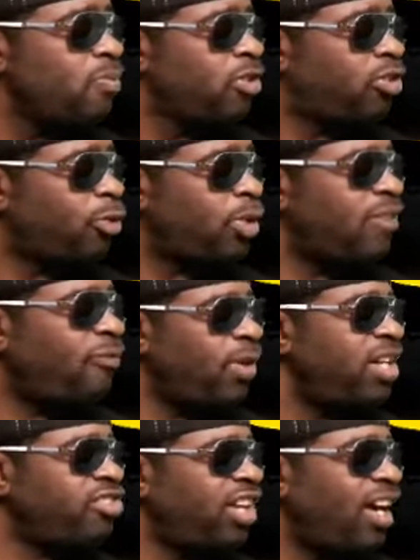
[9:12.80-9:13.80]
the Scream
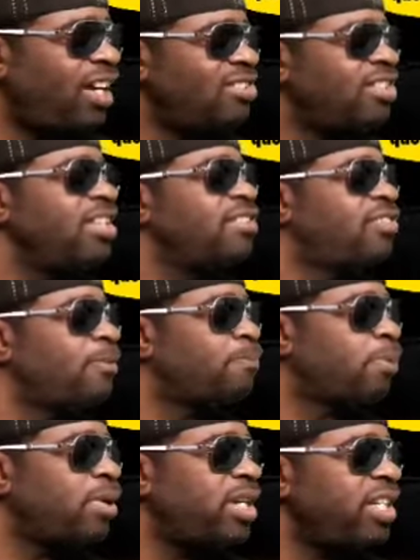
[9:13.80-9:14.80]
franchise to
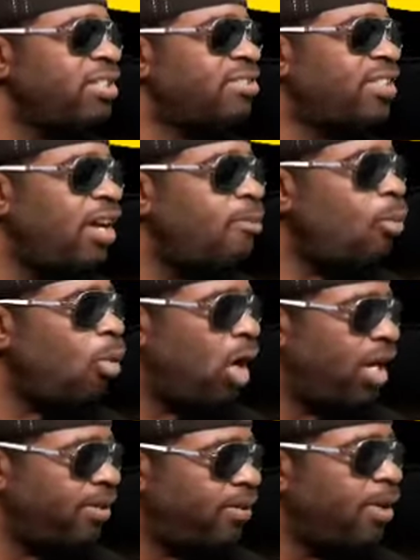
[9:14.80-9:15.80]
bring
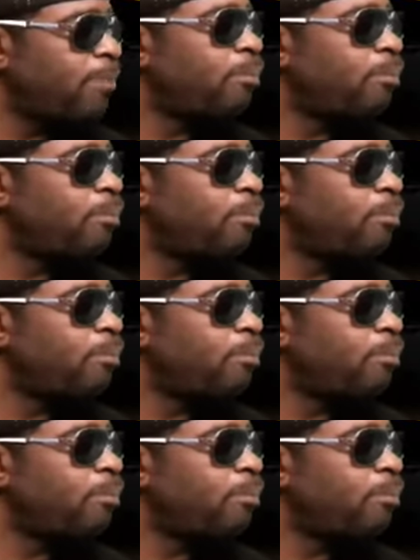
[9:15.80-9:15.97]
someone,